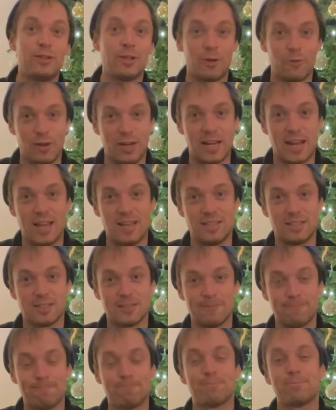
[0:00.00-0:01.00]
degree days.
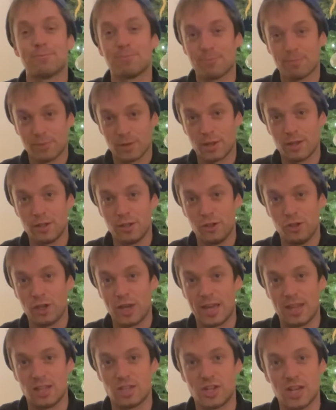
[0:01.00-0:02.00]
You
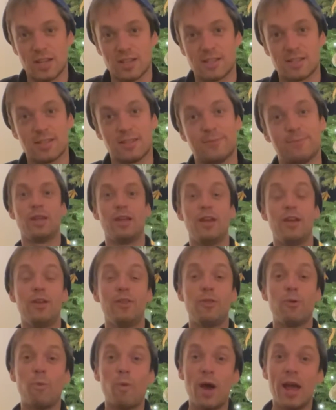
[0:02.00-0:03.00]
get the gist.
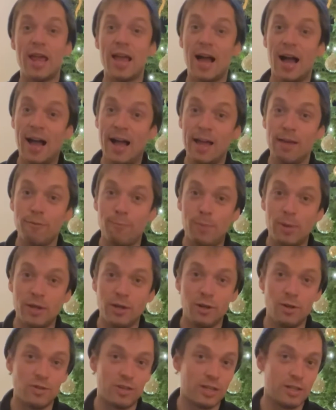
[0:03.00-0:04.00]
The way I've been
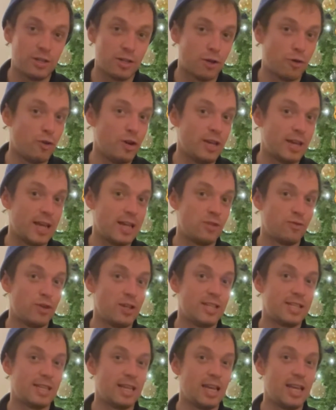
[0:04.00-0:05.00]
using degree days
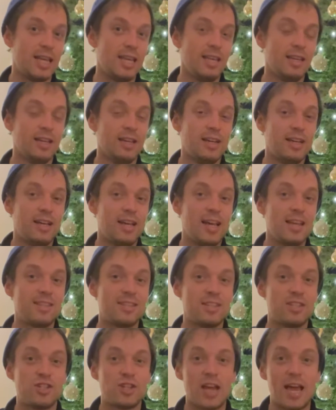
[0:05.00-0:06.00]
recently is
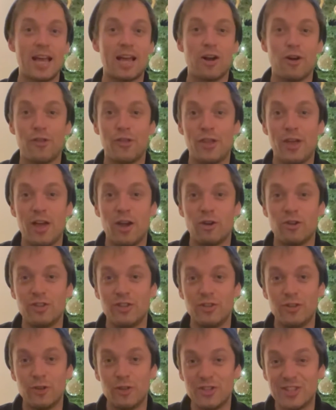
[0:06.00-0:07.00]
to check on the
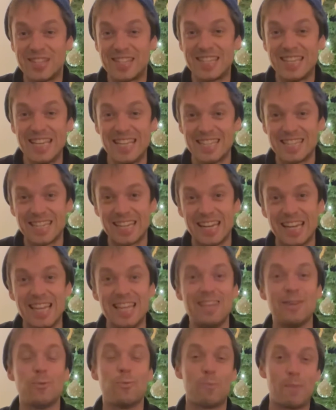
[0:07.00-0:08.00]

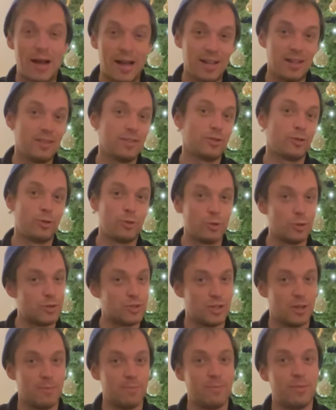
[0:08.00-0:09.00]
unseasonally mild
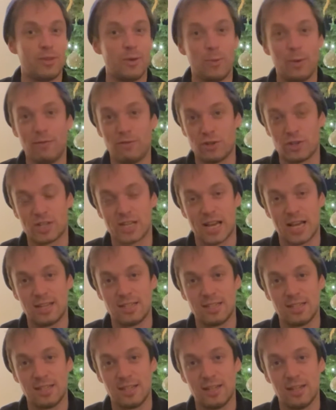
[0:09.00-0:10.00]
autumn that we've just had,
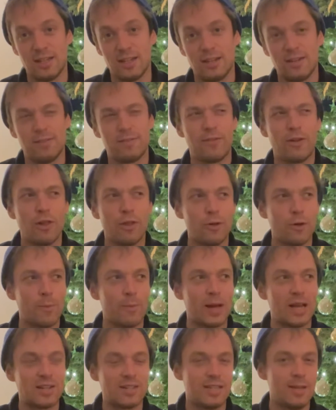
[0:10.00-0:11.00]
followed up
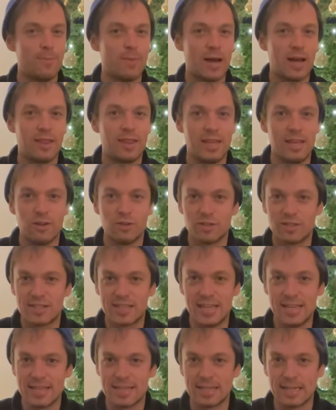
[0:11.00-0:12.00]
actually by the
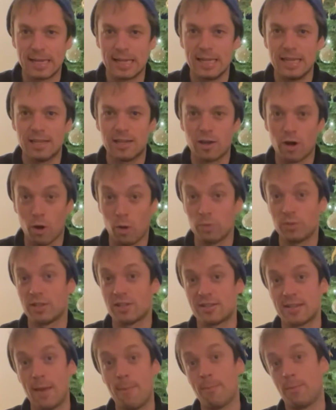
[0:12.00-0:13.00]
unseasonally cold
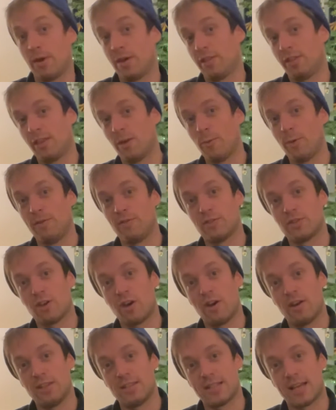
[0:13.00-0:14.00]
December that we've
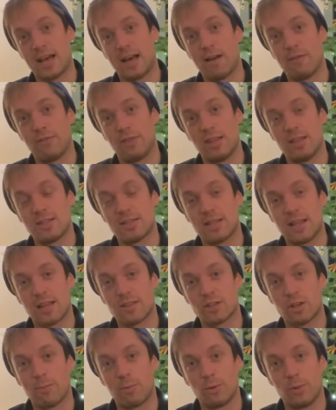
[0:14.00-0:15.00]
started to have this
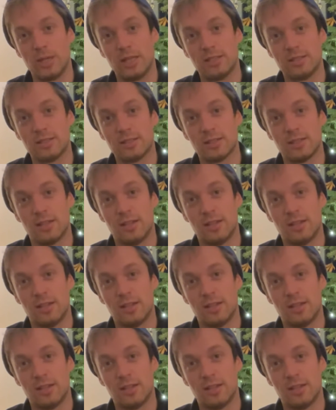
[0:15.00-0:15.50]
last couple of weeks.